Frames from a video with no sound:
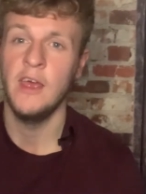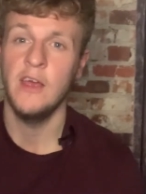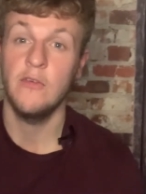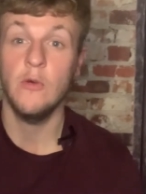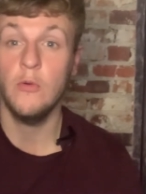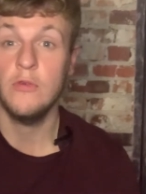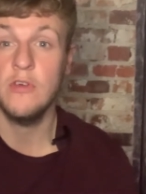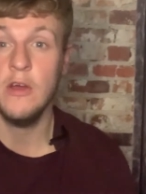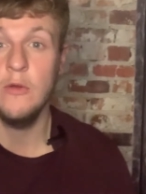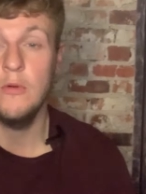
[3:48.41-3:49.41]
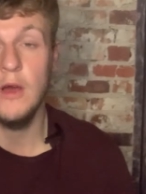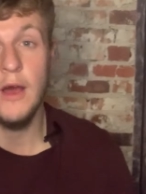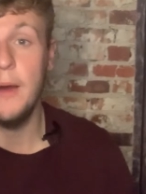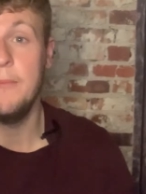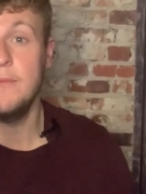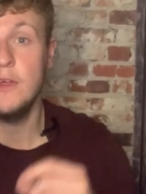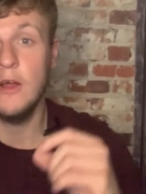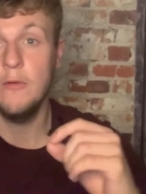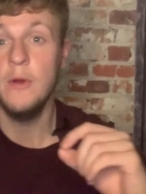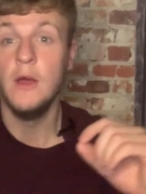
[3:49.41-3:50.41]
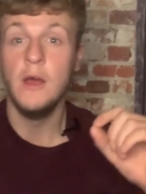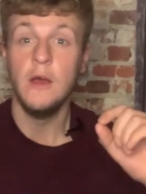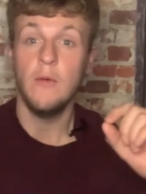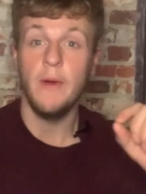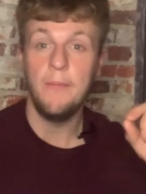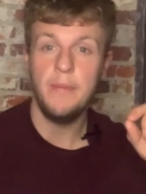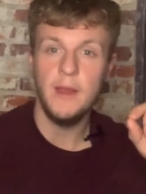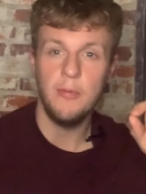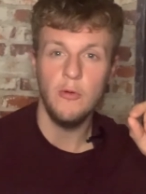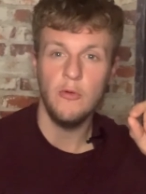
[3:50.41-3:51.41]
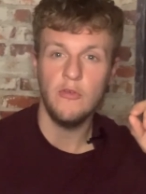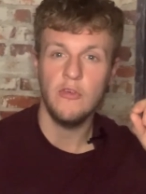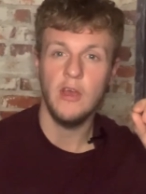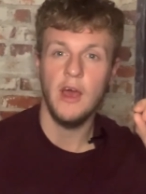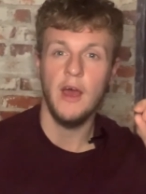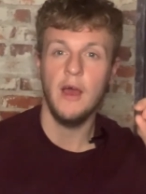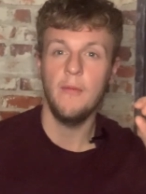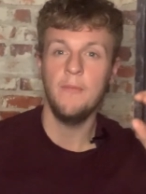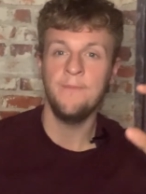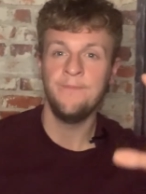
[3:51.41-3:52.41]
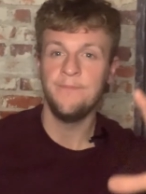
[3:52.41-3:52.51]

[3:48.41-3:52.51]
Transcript: So also, um, you know, when people's um,